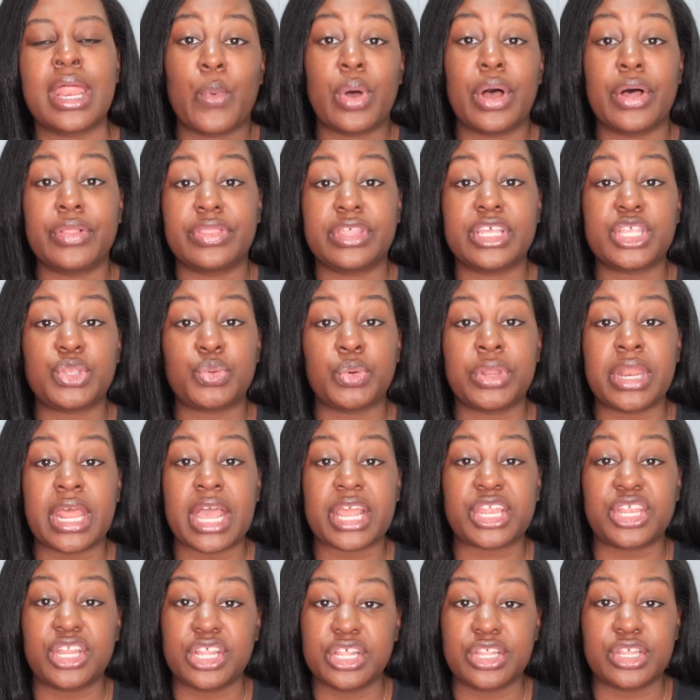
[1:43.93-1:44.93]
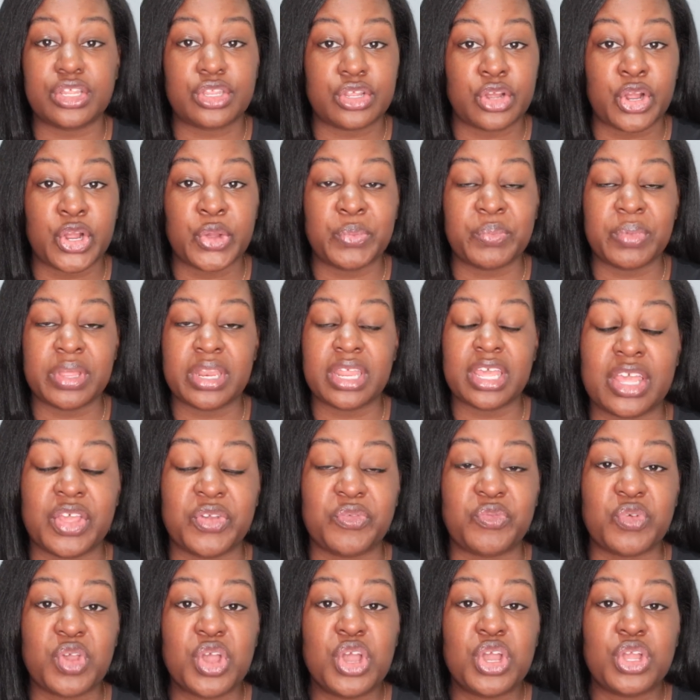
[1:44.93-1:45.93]
Well, this one actually determines
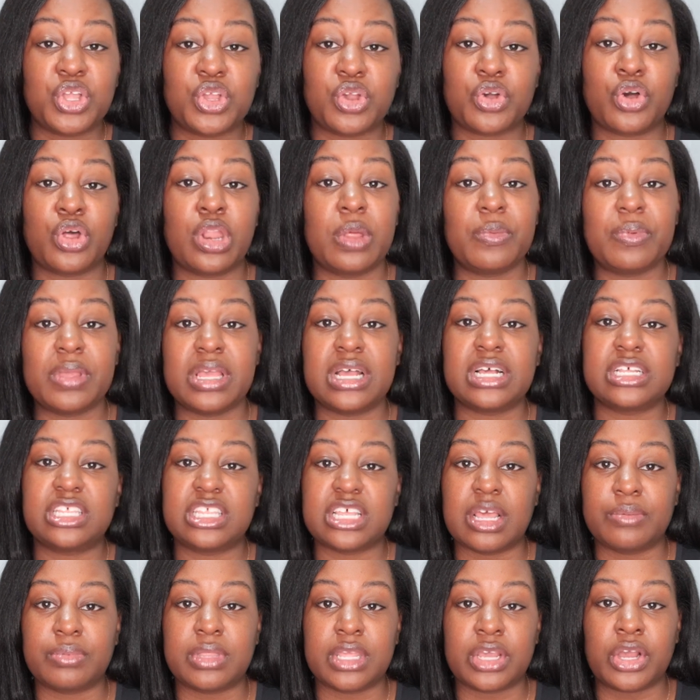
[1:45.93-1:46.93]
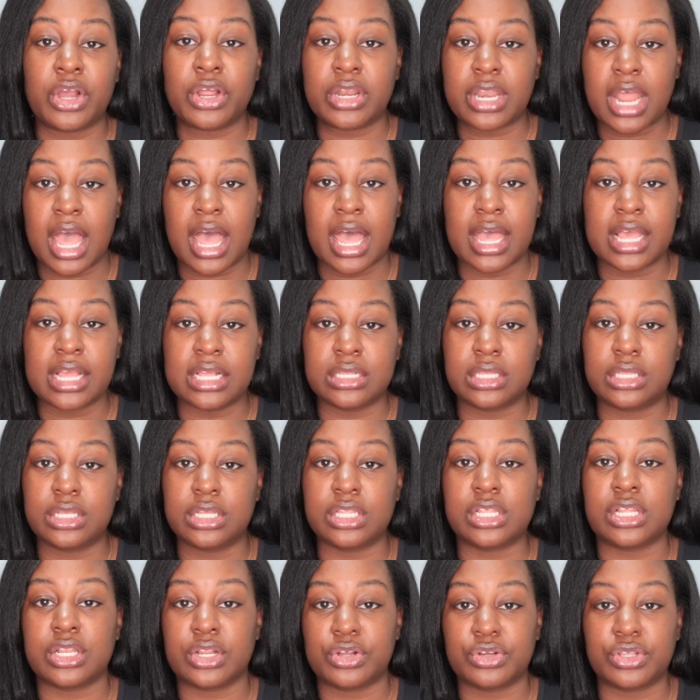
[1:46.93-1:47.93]
if you're going to be accepted or not into
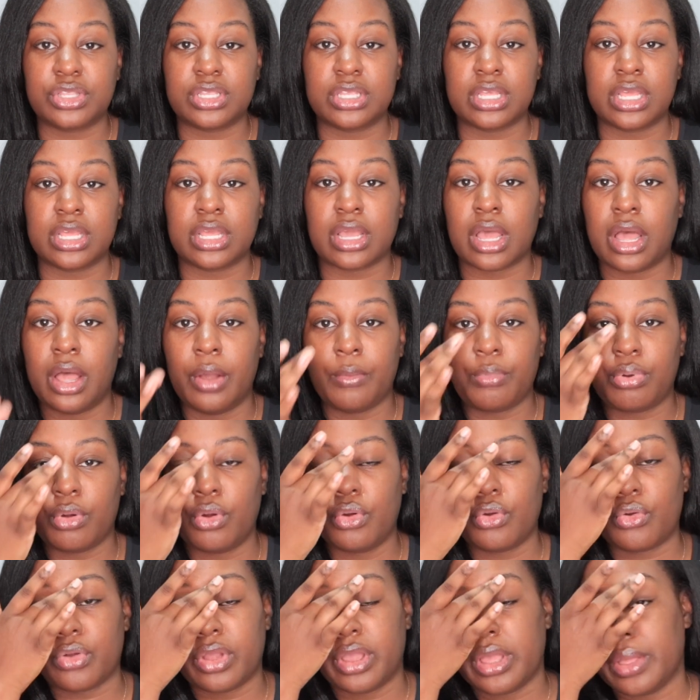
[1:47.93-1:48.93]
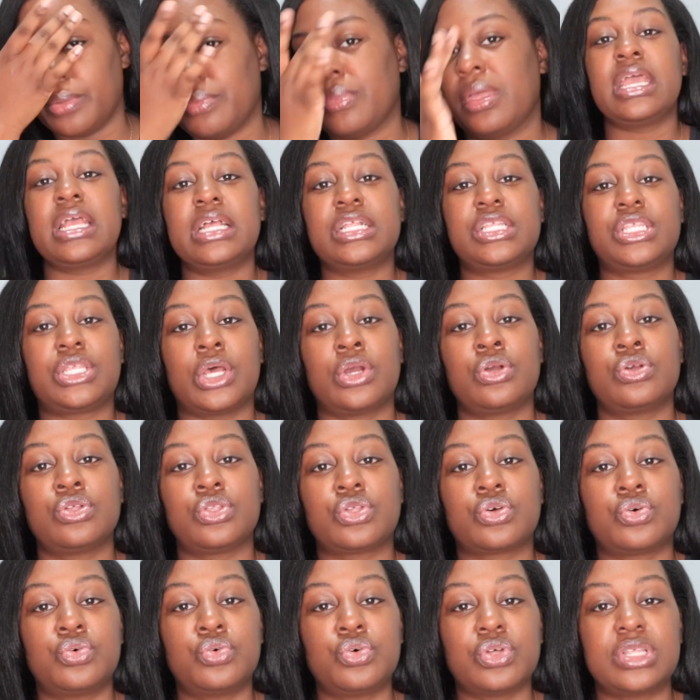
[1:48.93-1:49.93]
the nursing program. And certain
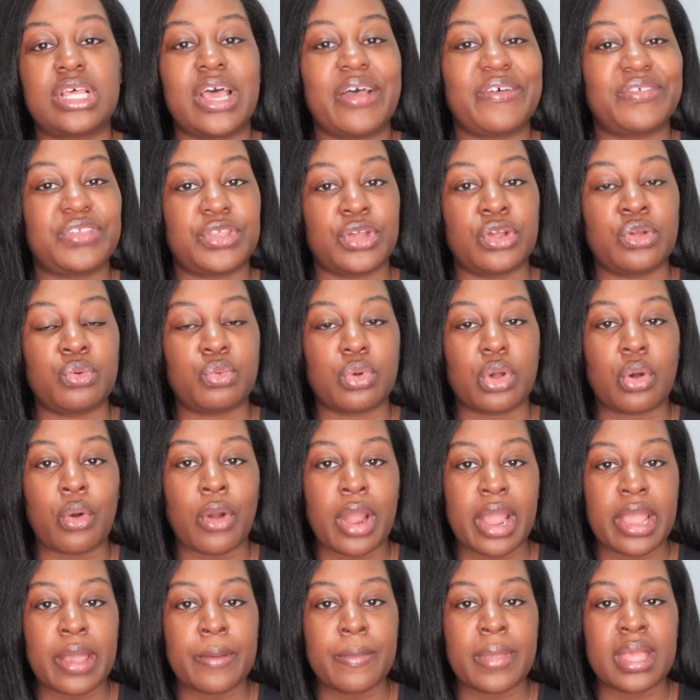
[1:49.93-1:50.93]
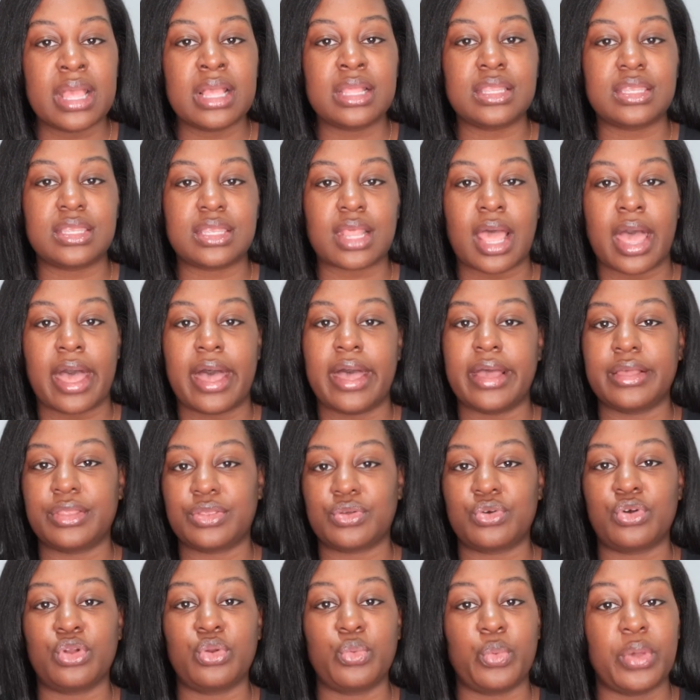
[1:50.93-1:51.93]
schools have certain requirements. I
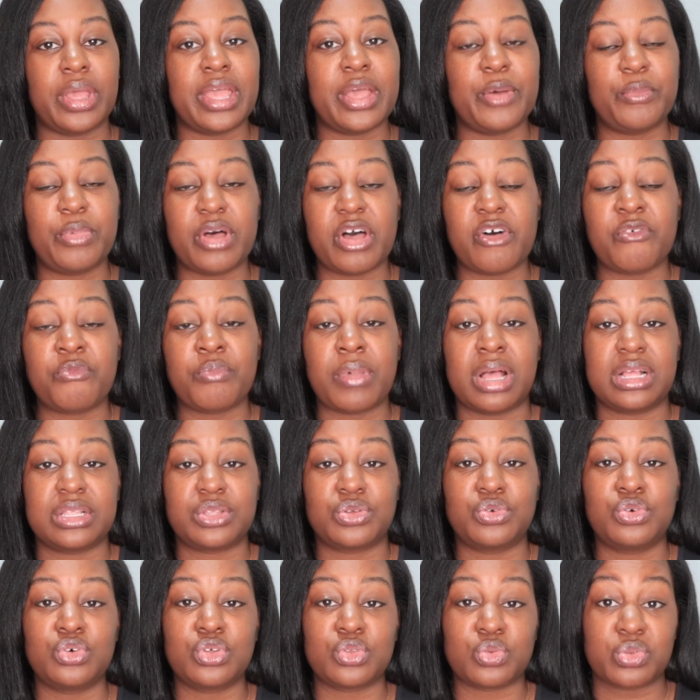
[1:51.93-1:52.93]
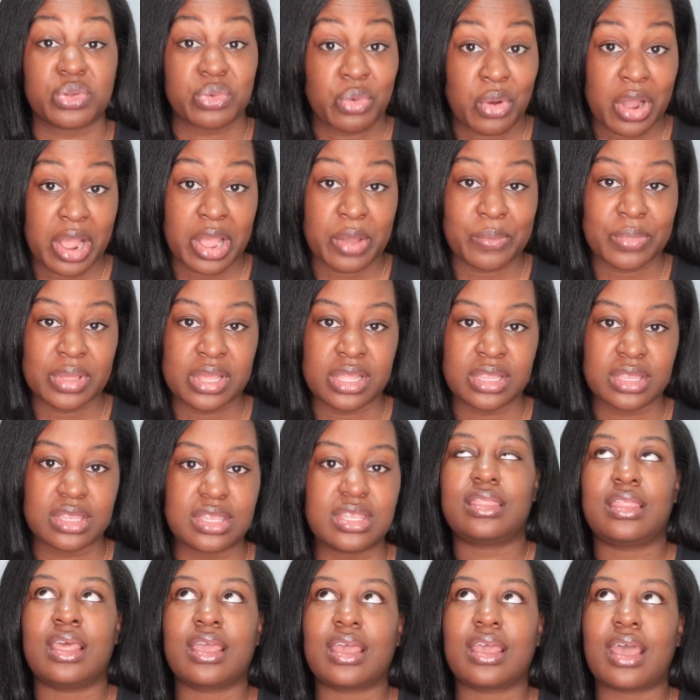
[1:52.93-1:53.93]
scored way above my school's requirements,
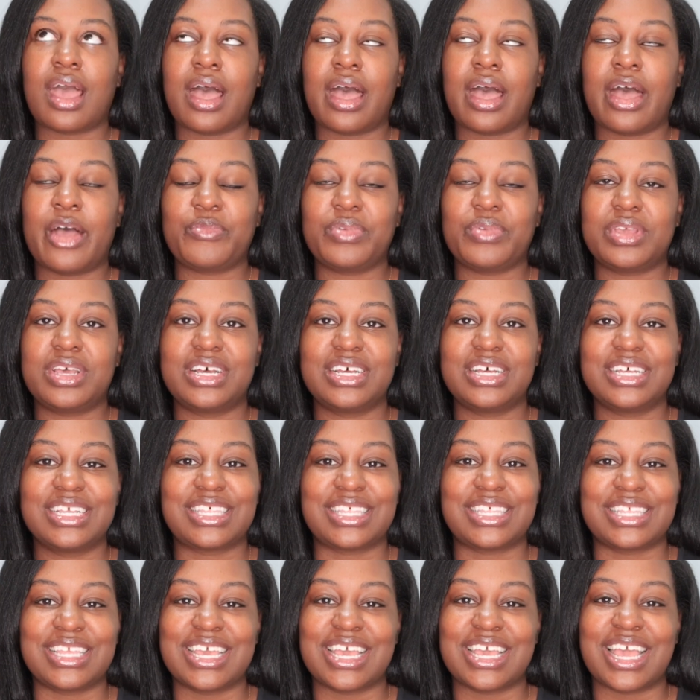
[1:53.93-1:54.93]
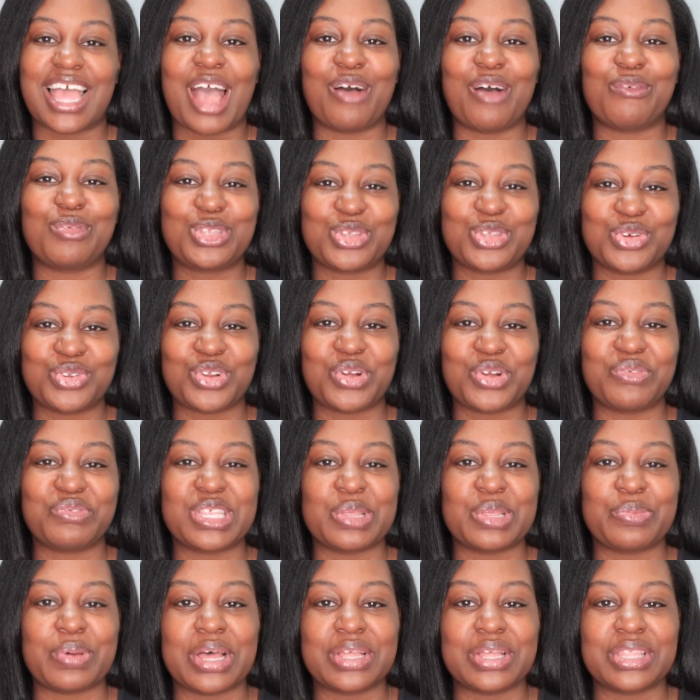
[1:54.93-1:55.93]
thank God, because yeah, I was so
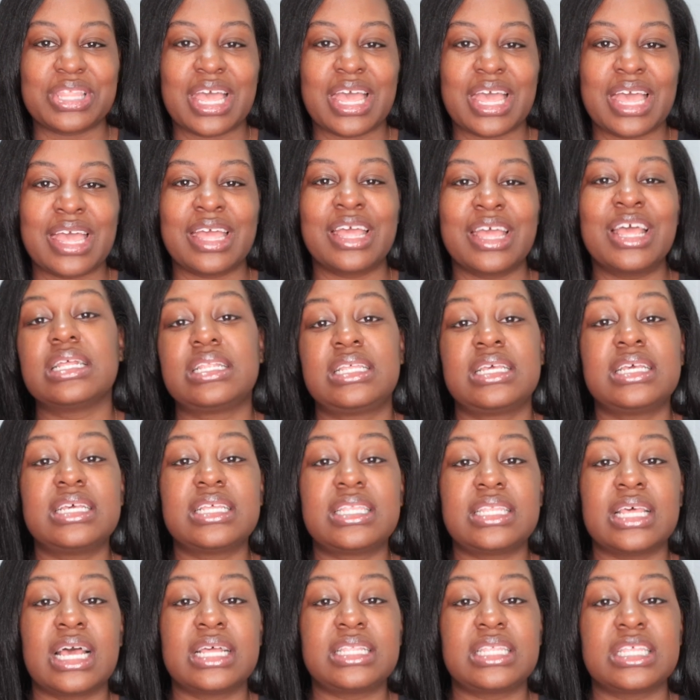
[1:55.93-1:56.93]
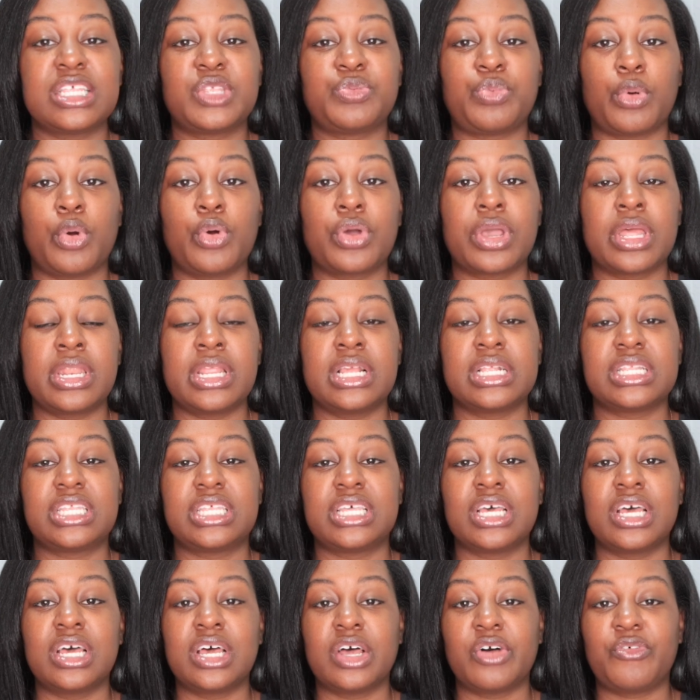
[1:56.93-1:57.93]
nervous about that. The TEAS test is broken
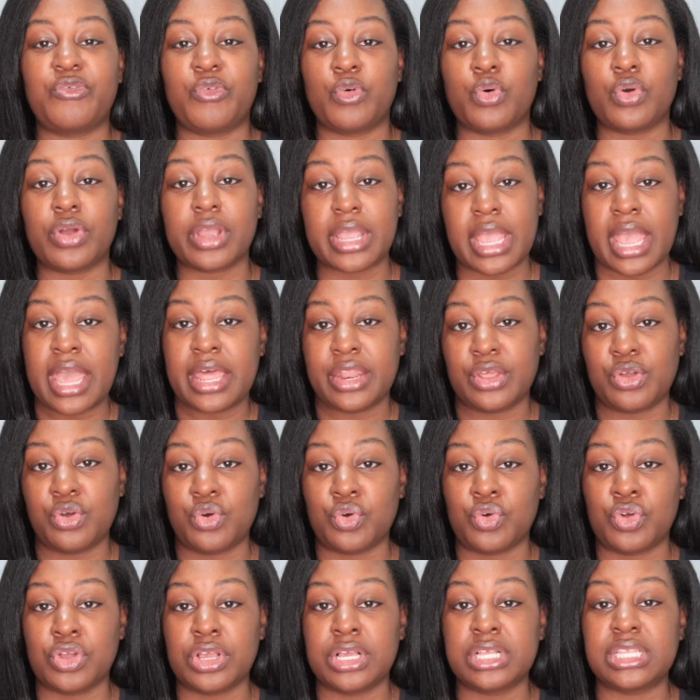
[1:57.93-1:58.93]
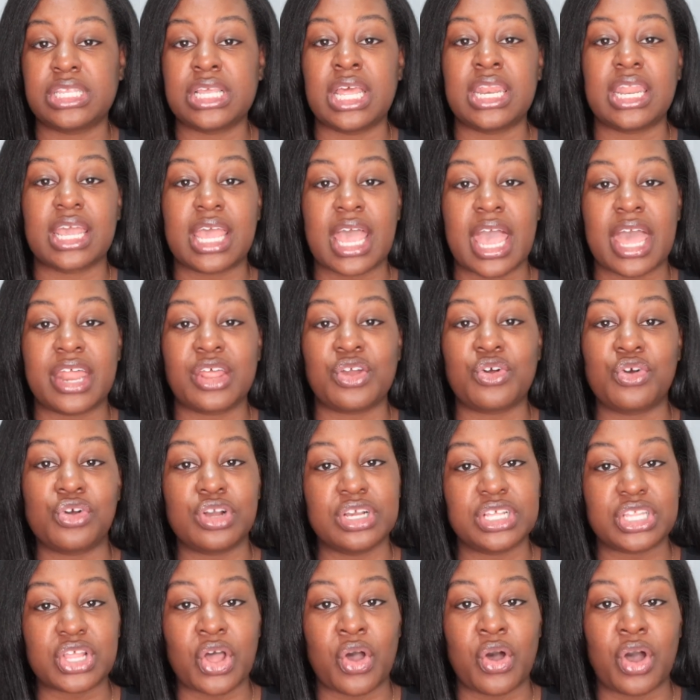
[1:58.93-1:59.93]
into 4 categories, and the
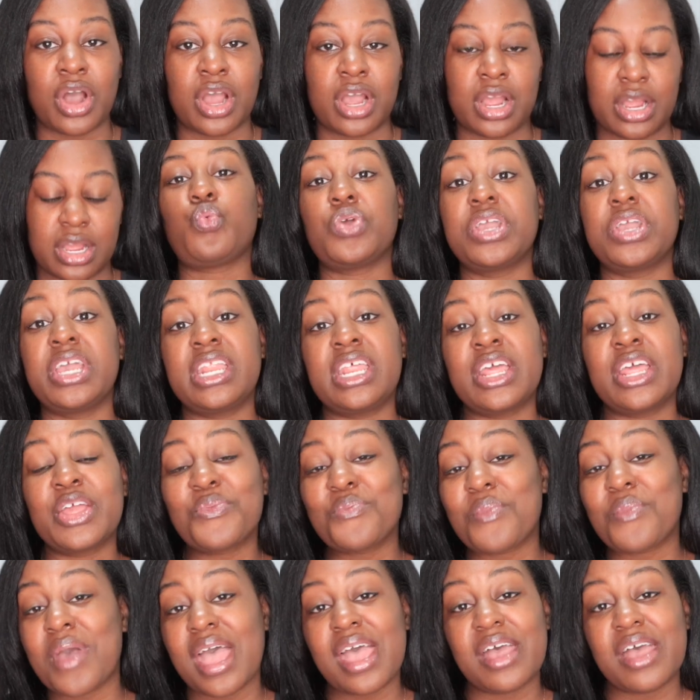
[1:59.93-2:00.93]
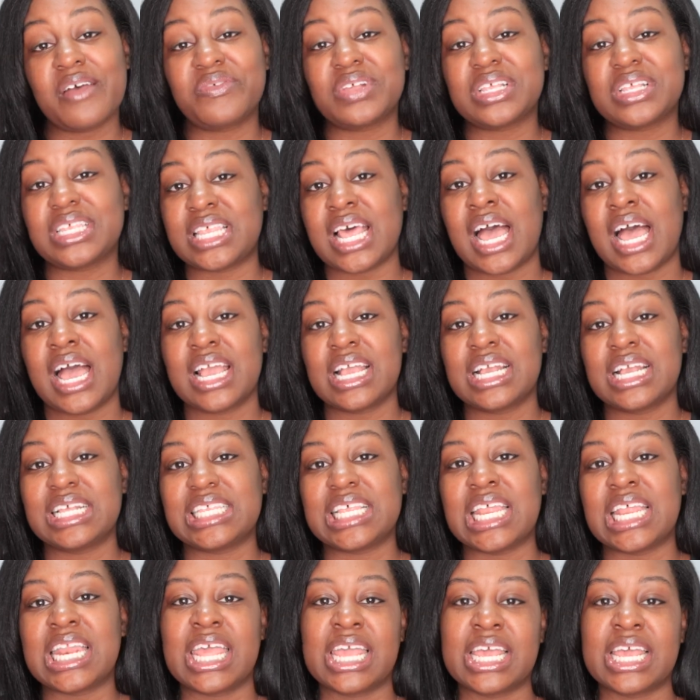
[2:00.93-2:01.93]
categories are reading, math, science,
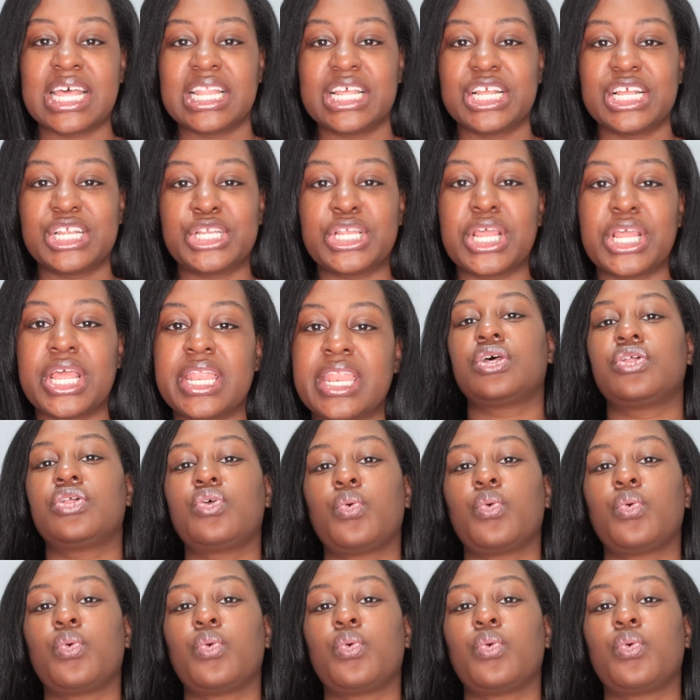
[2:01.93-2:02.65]
and English. So